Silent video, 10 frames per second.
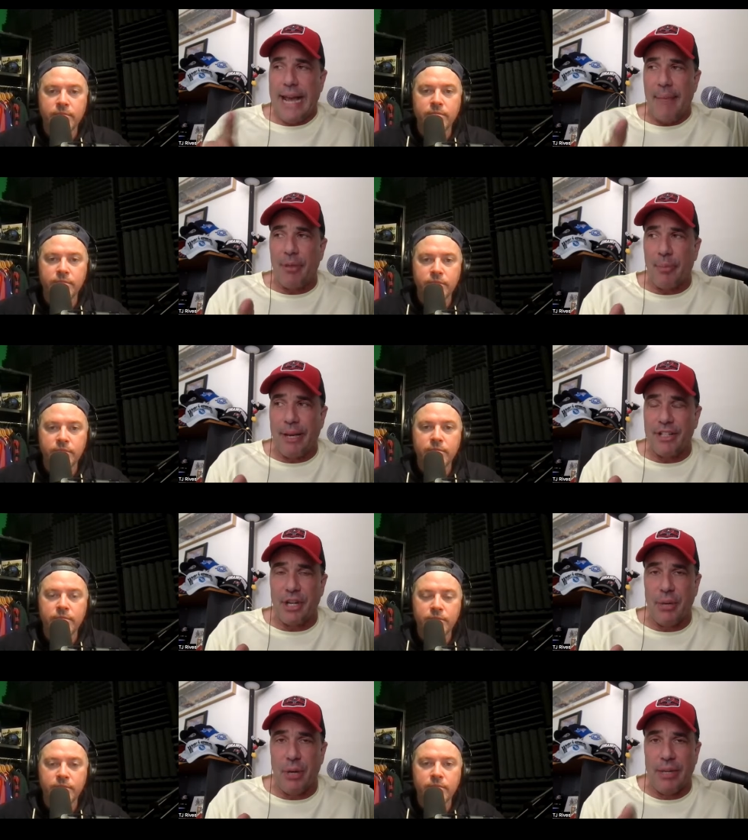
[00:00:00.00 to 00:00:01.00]
Speaker 1: to recap the picks
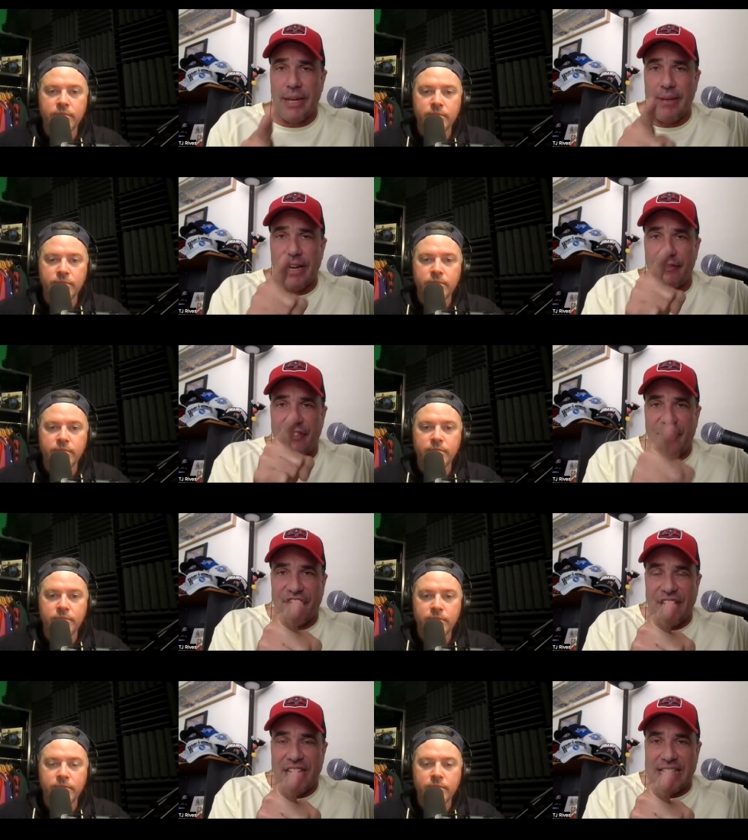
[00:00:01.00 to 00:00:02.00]
in a moment. Give me a
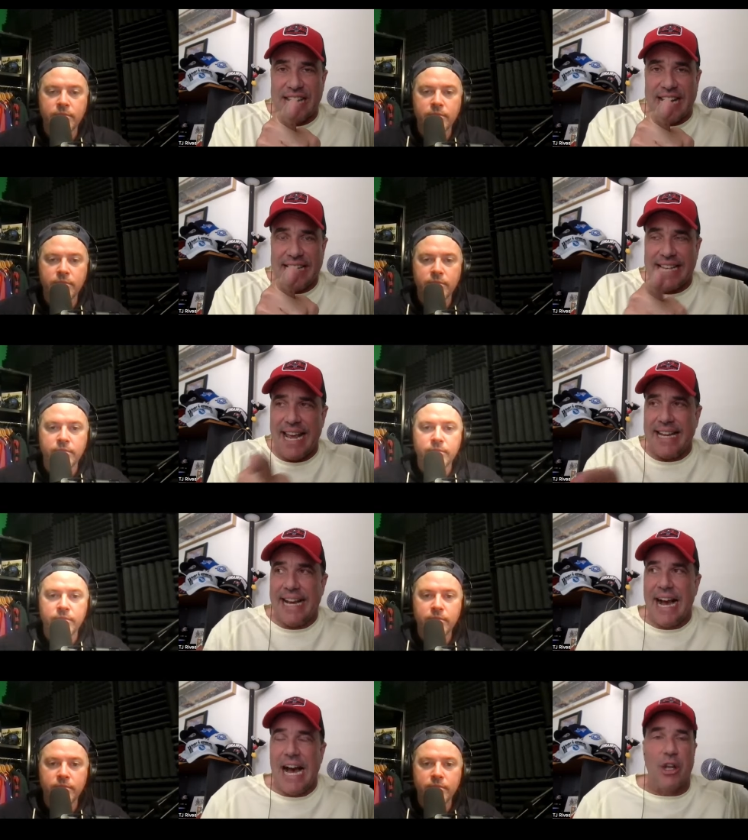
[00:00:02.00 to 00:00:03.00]
fifteen second take.
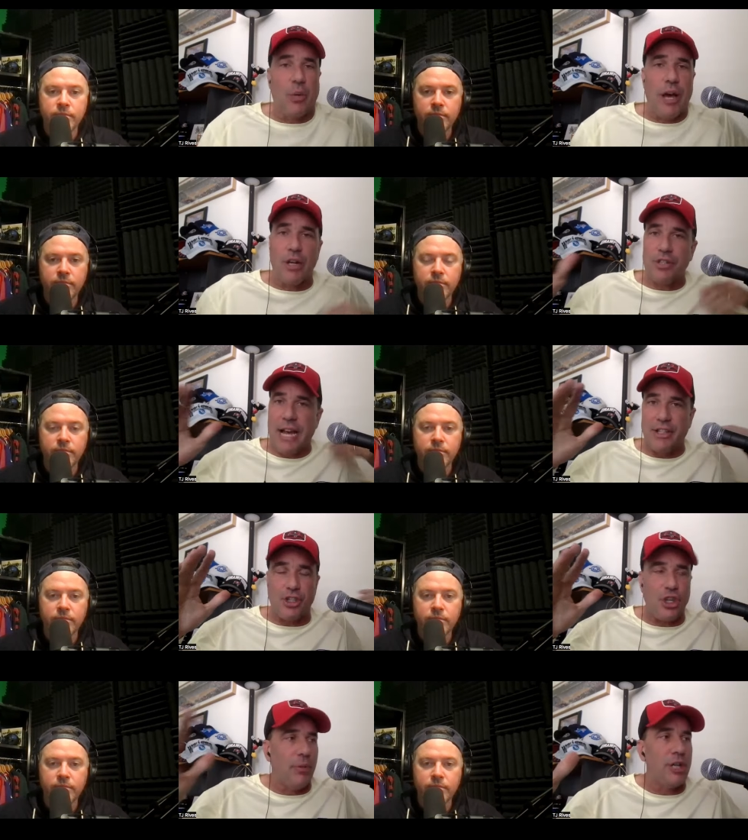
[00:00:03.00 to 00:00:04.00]
Colorado's got
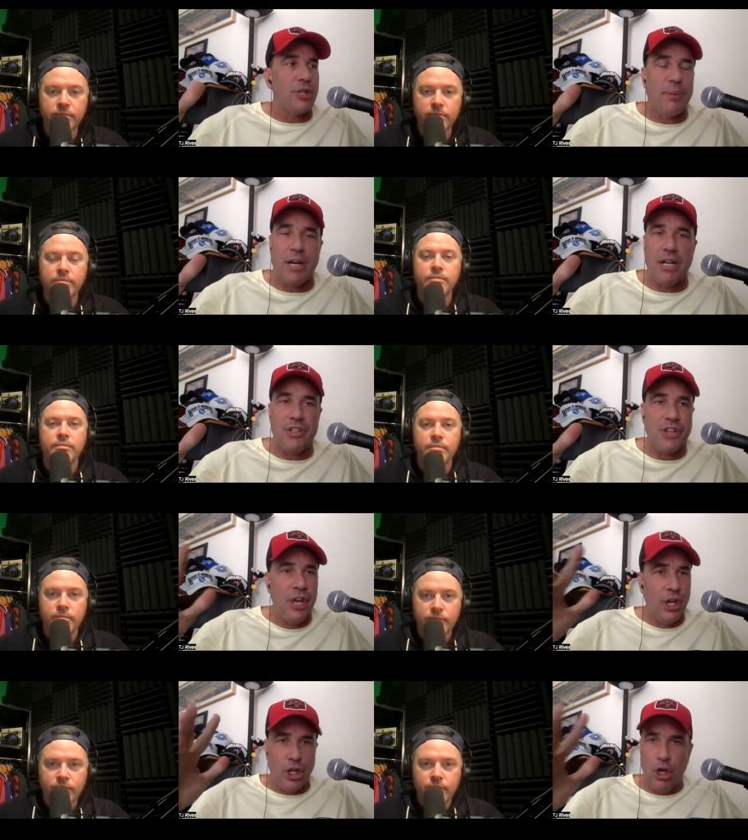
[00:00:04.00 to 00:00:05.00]
so much buzz.
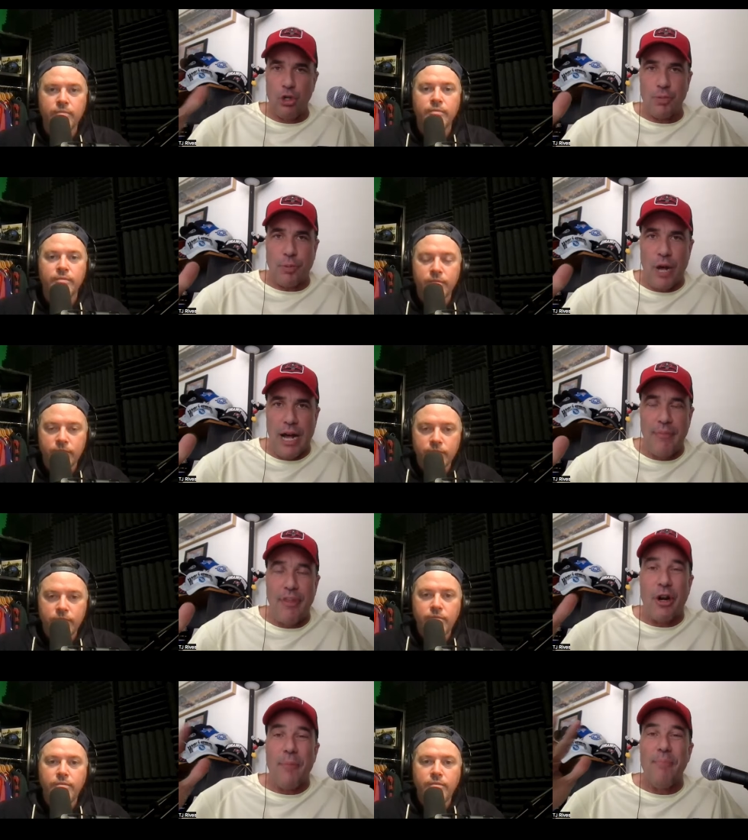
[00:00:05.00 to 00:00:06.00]
Coach Prime,
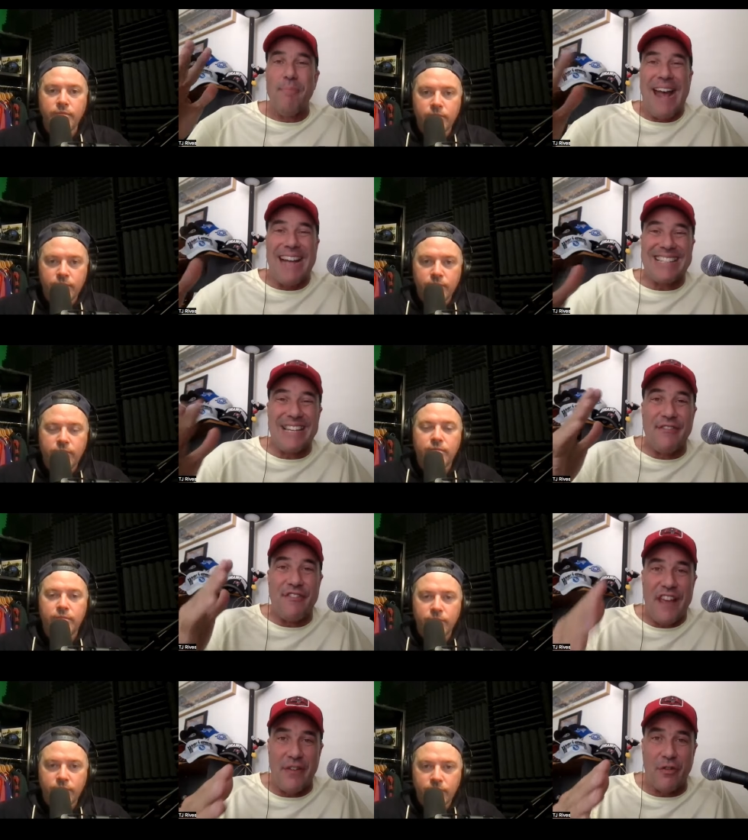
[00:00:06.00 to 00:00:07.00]
they're a massive
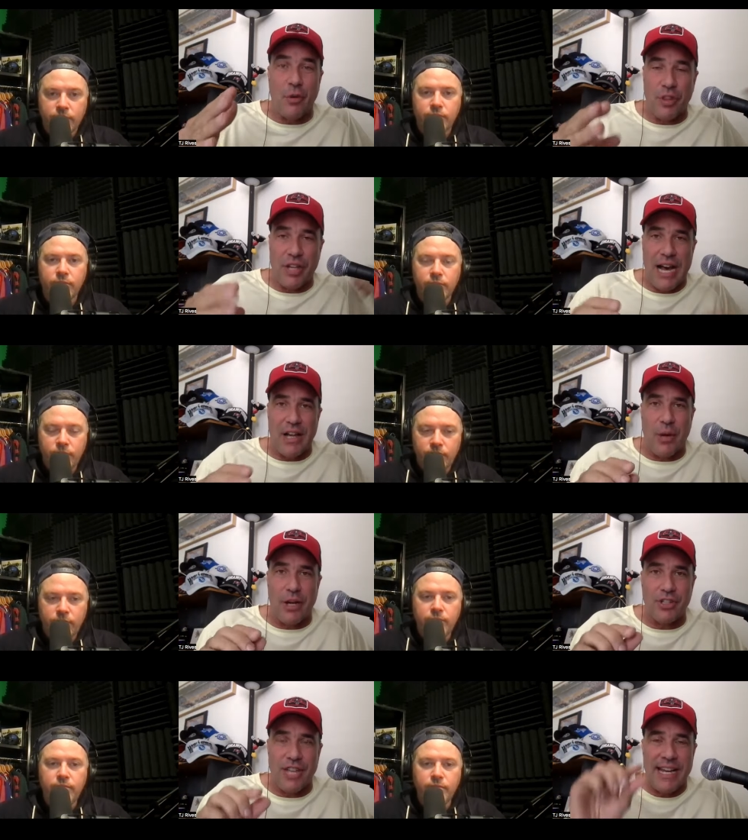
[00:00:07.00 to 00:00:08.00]
favorite with
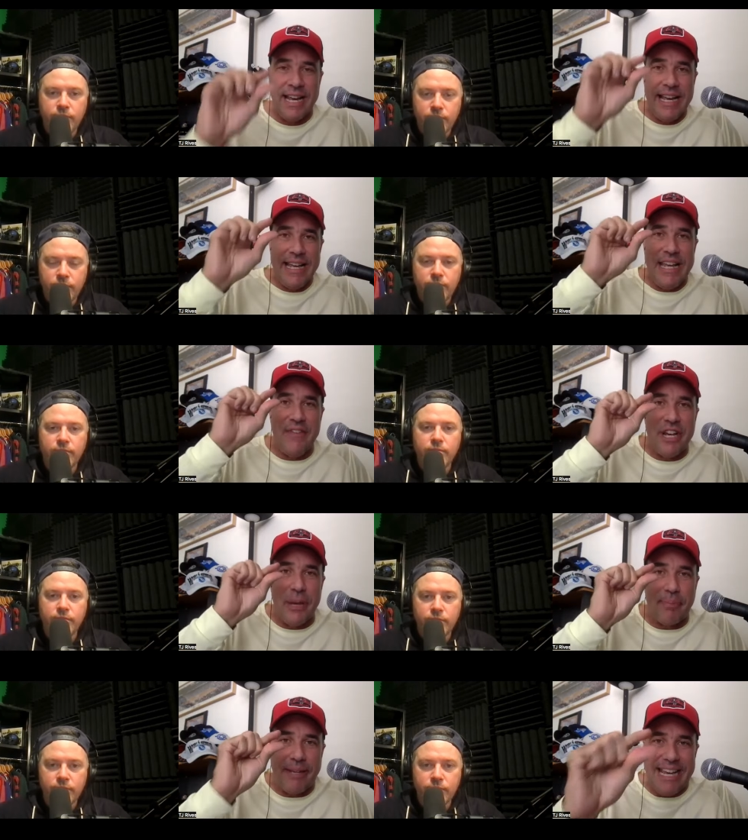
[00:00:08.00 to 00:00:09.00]
Colorado State, even
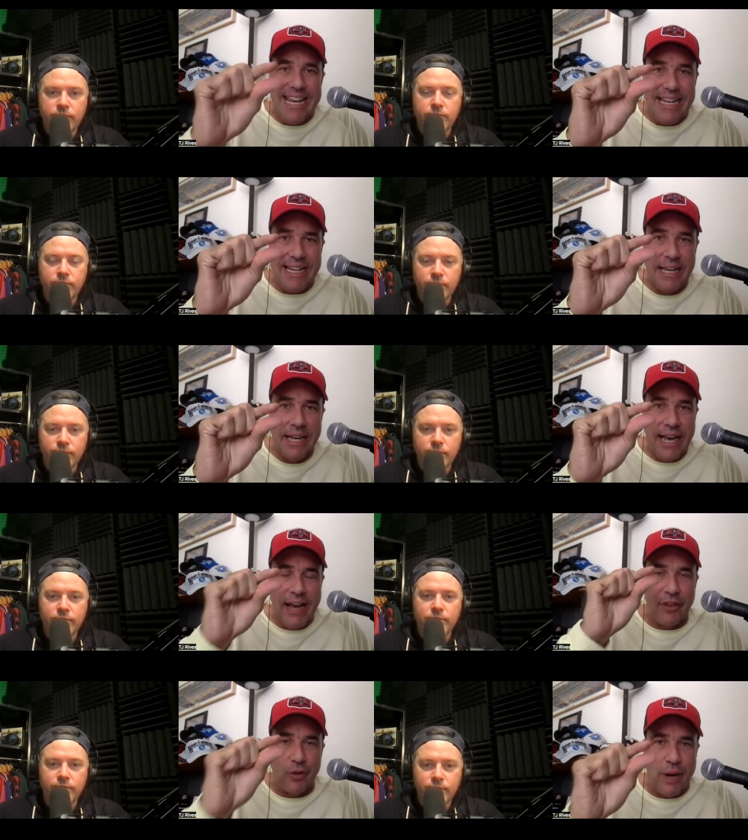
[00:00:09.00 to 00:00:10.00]
a peek
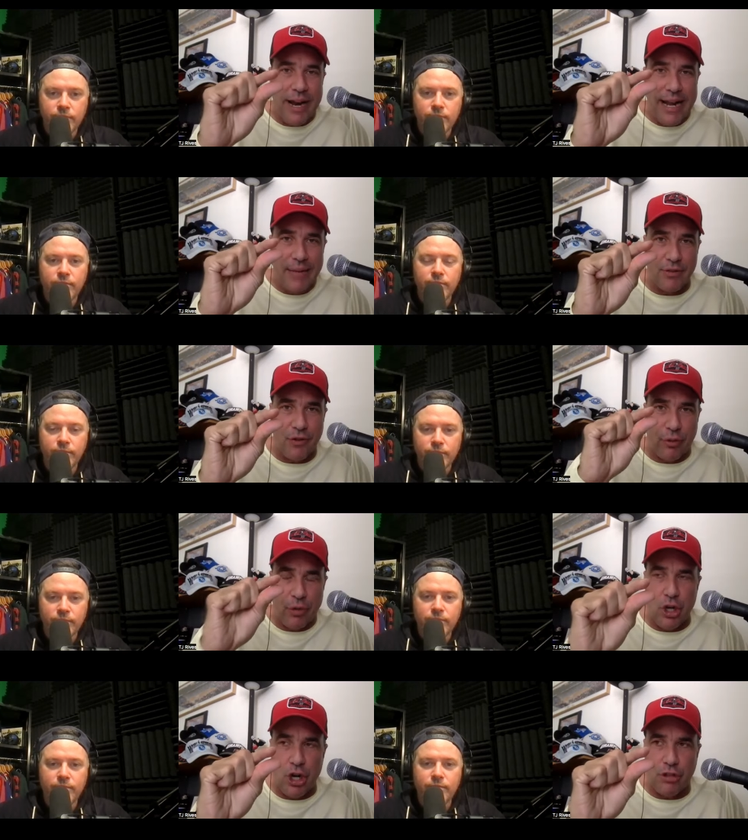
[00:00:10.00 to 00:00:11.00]
at the Rams for
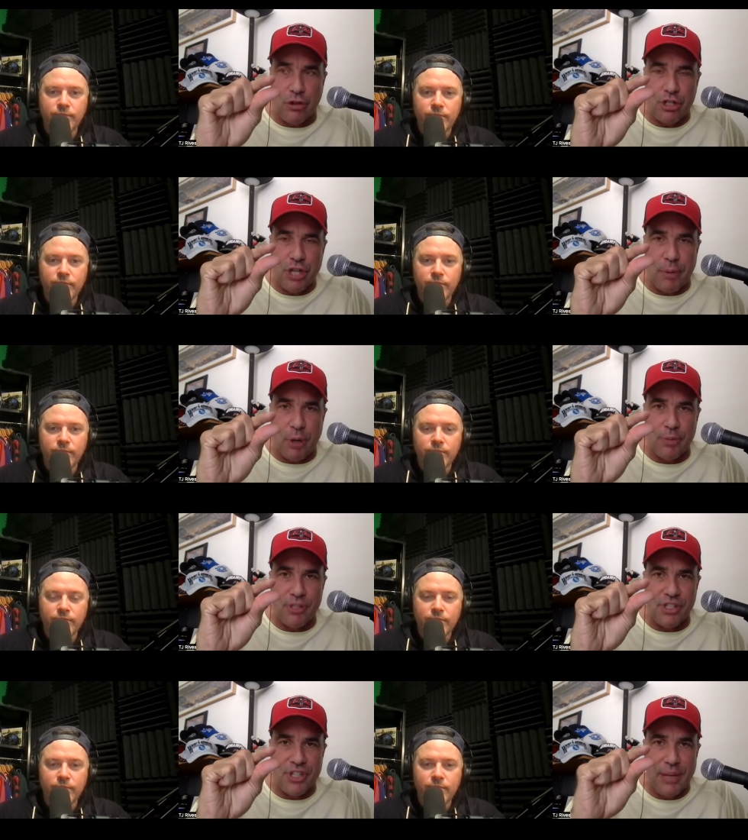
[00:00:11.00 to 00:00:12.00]
Three Dog Thursday
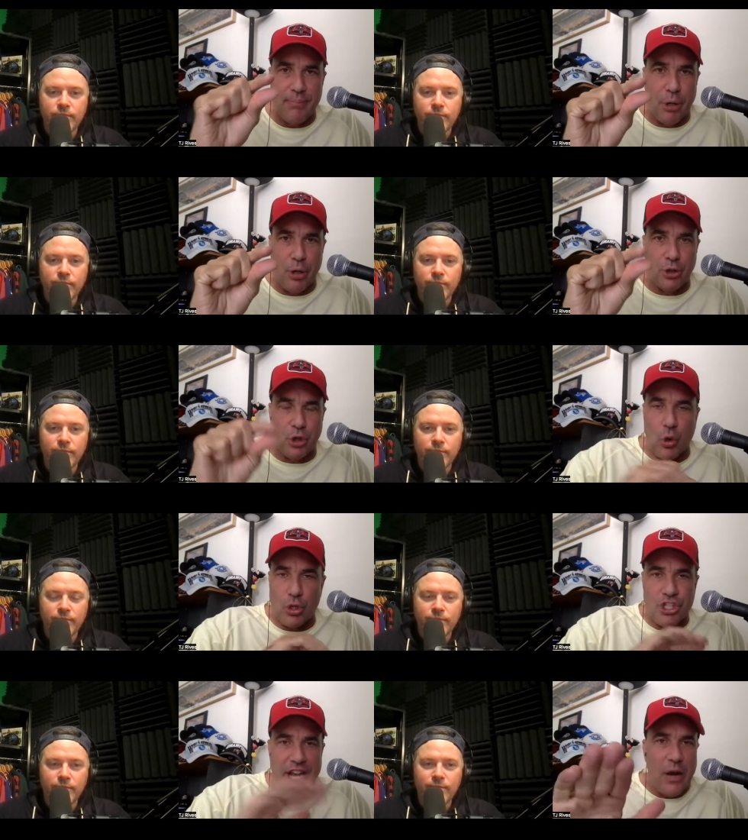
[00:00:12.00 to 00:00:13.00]
purposes in Boulder,
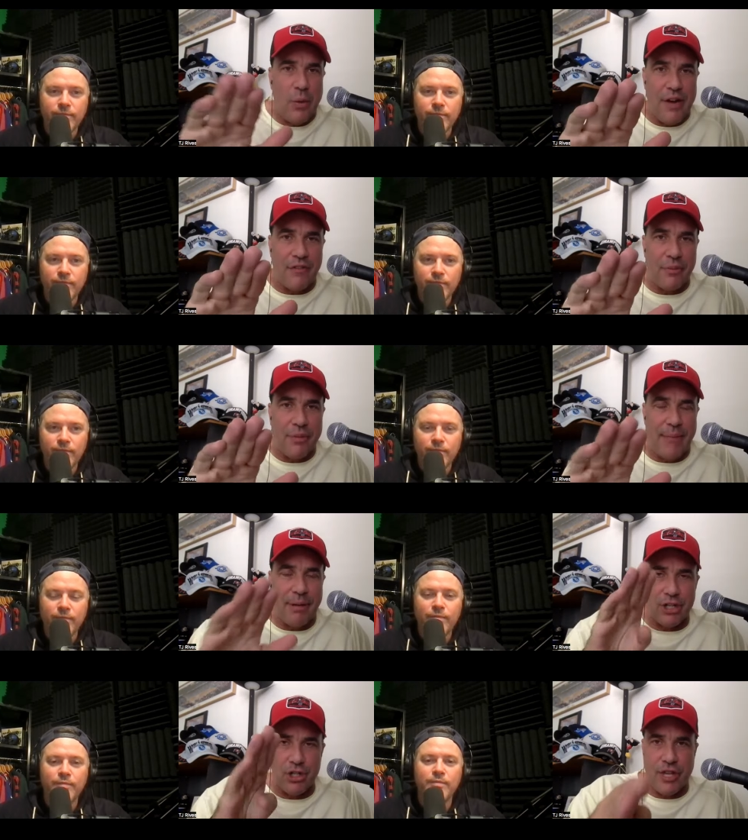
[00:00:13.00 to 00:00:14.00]
or stay away from that
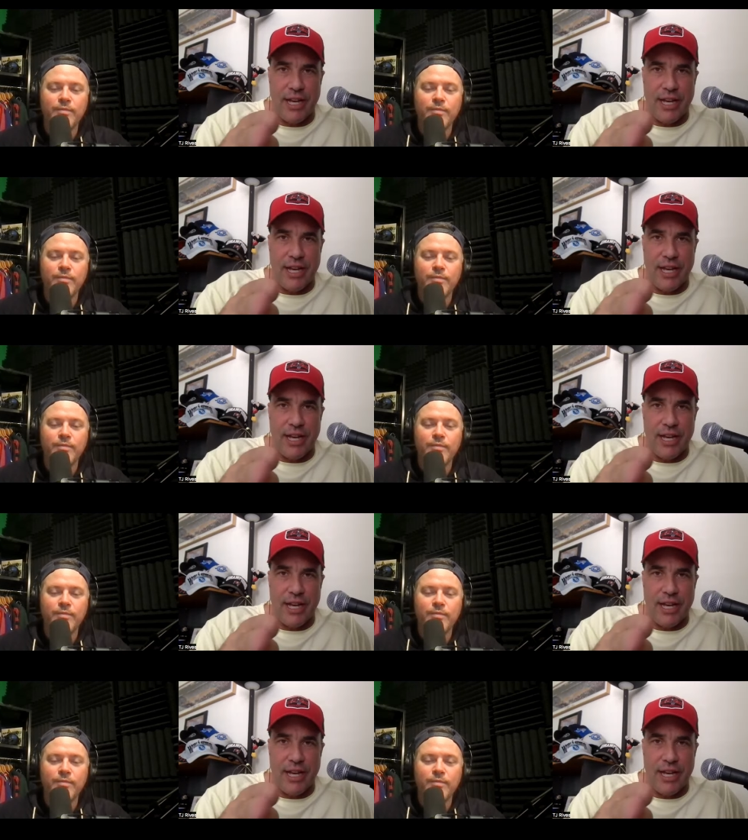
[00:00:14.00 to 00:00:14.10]
because you